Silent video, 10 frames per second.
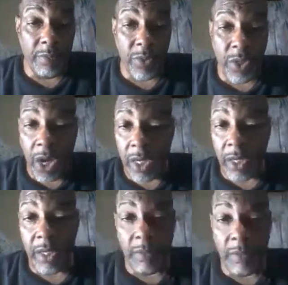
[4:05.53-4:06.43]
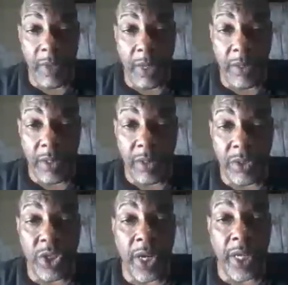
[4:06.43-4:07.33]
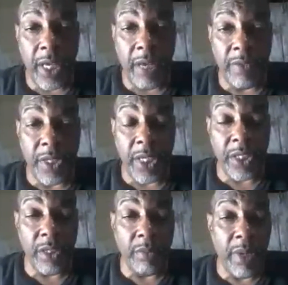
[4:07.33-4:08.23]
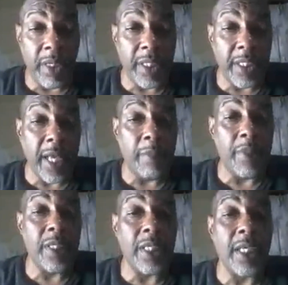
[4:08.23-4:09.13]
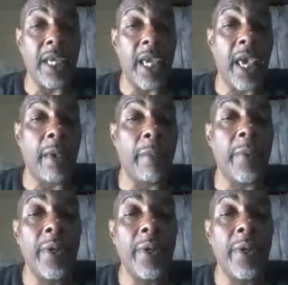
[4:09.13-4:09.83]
start a conversation about establishing a camp,